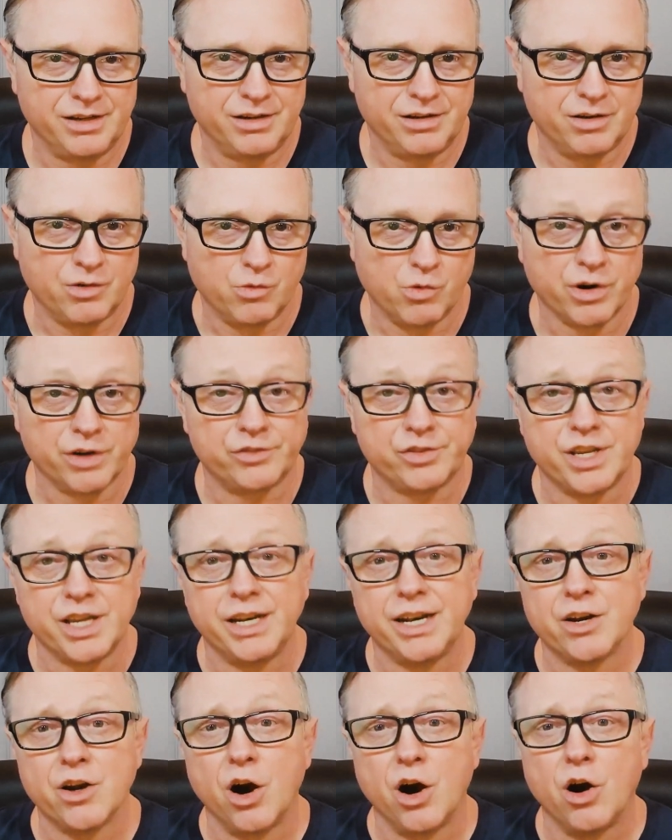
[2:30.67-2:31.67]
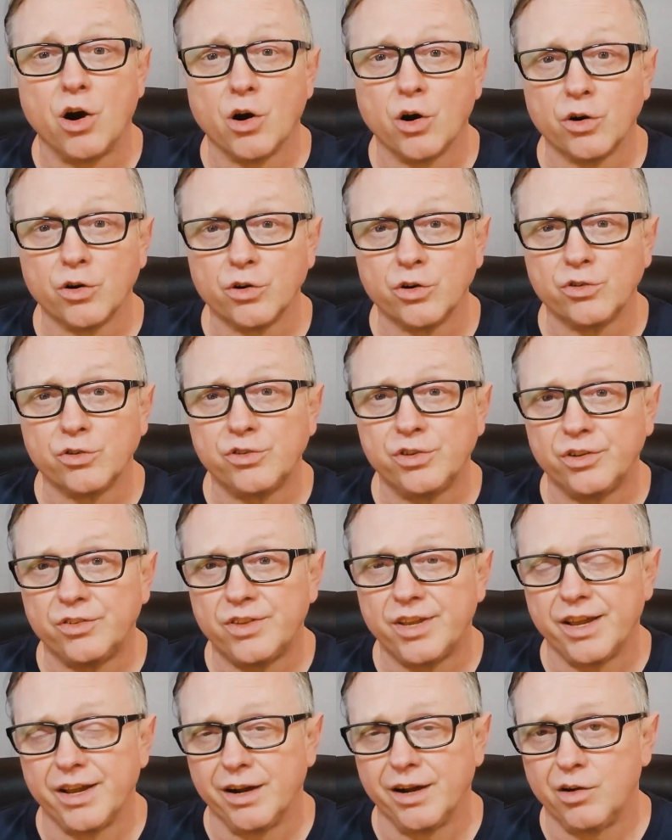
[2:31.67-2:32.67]
where it's getting harder to
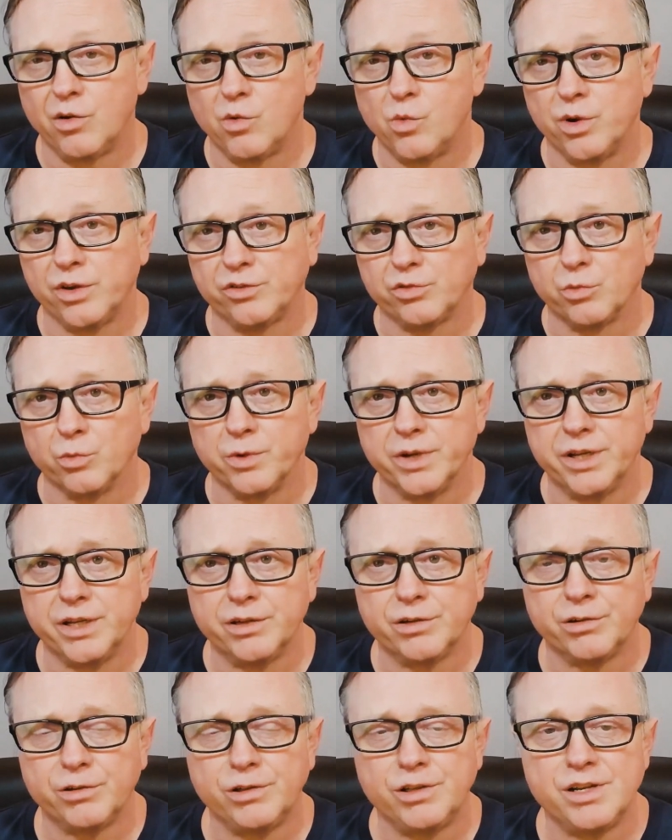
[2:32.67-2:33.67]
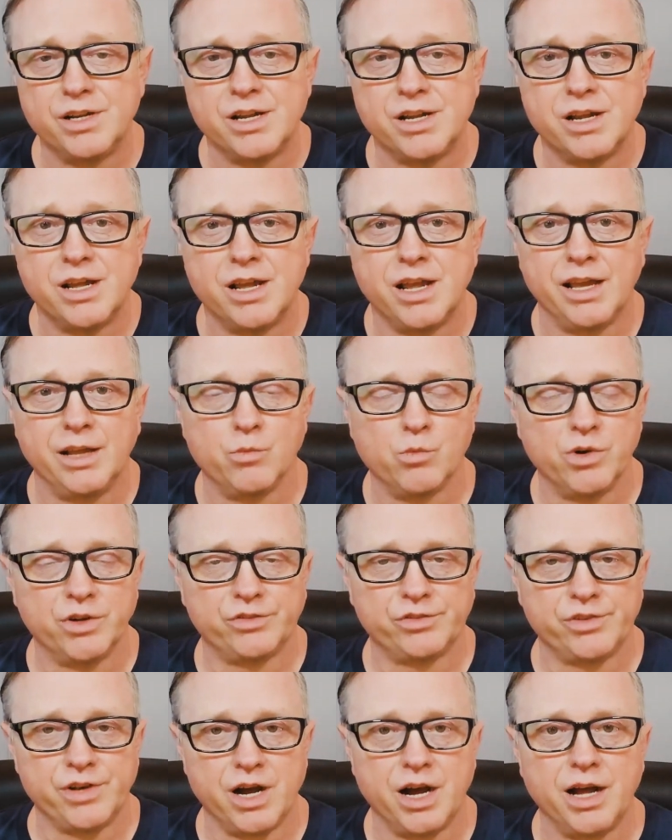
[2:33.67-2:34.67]
tell what's real and
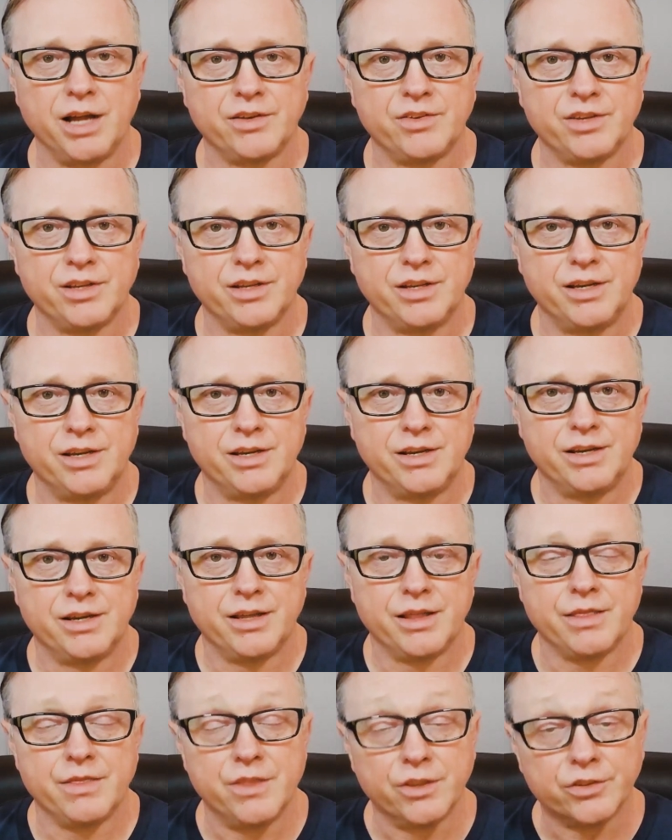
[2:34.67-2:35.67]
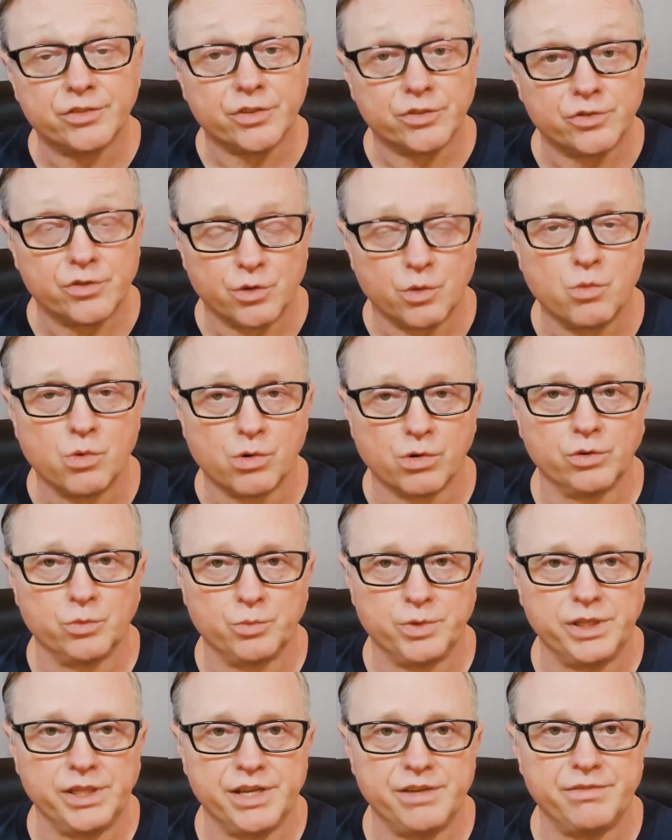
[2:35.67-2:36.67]
what's not. This is the world
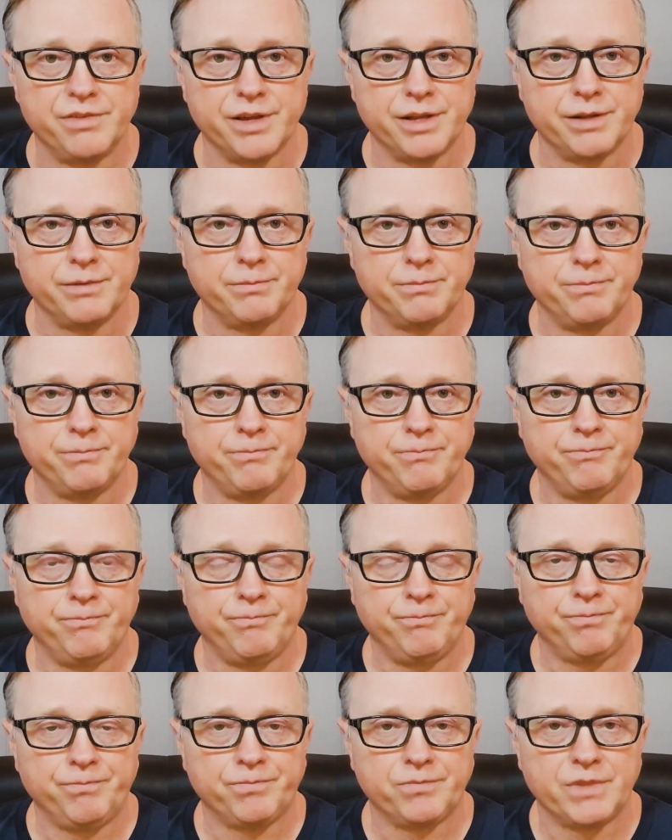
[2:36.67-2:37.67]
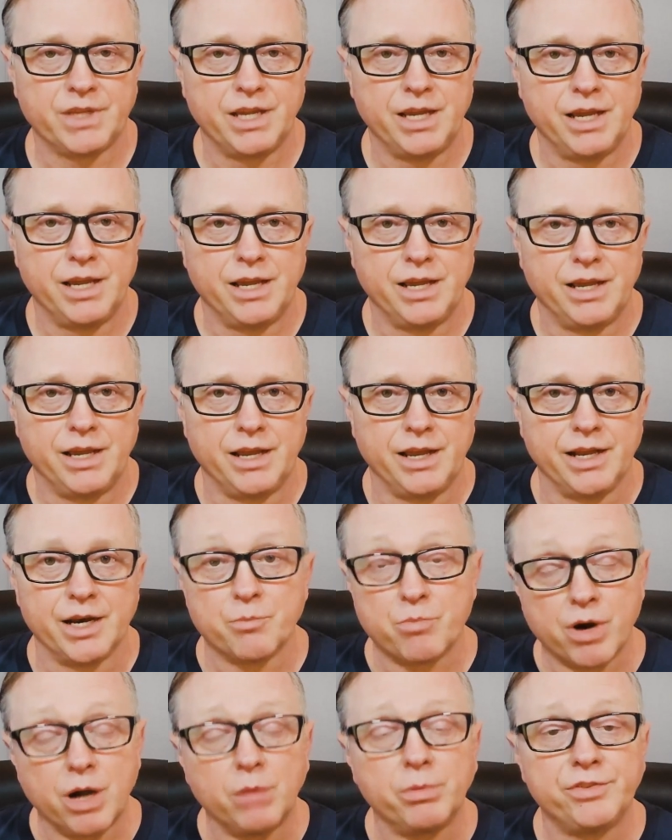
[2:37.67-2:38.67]
we live in. And it
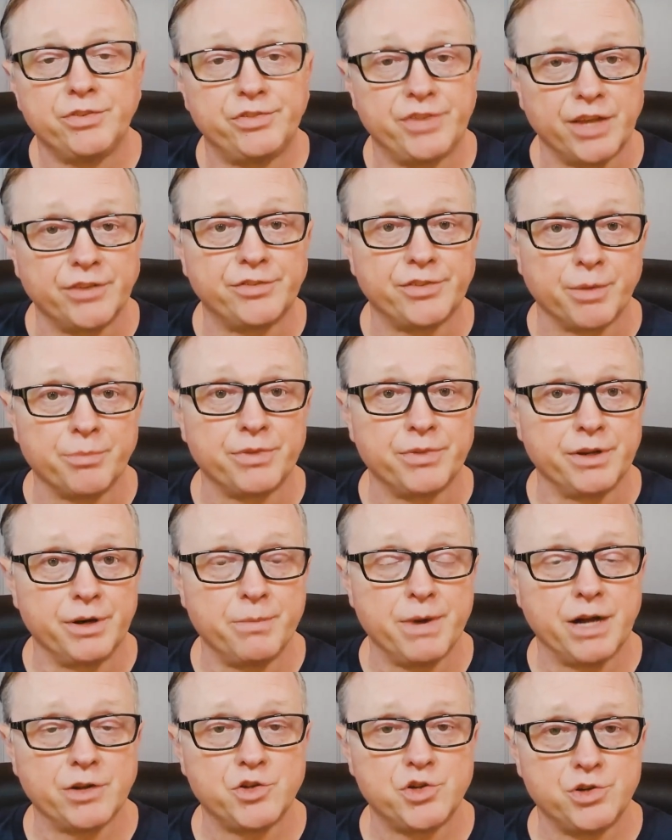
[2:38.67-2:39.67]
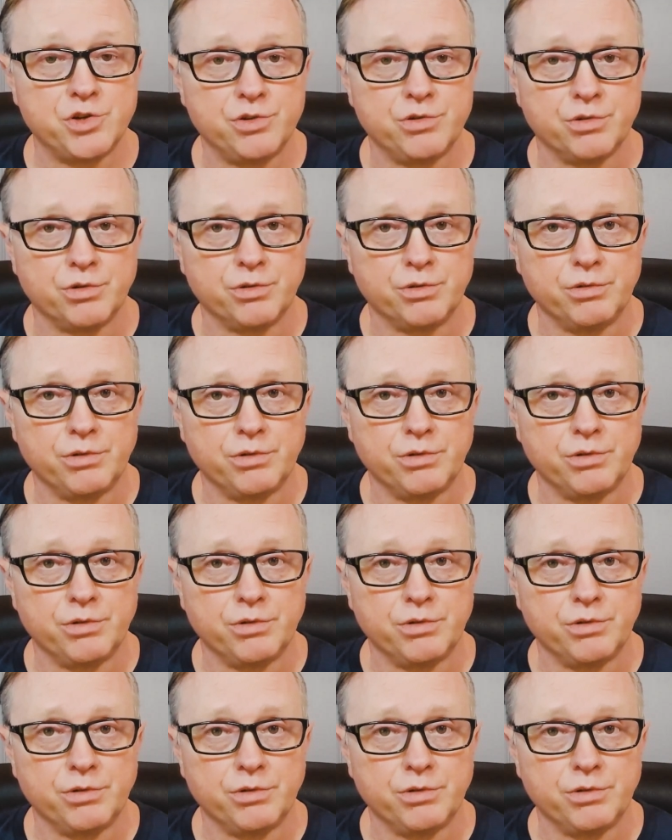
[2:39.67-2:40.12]
probably says something about you.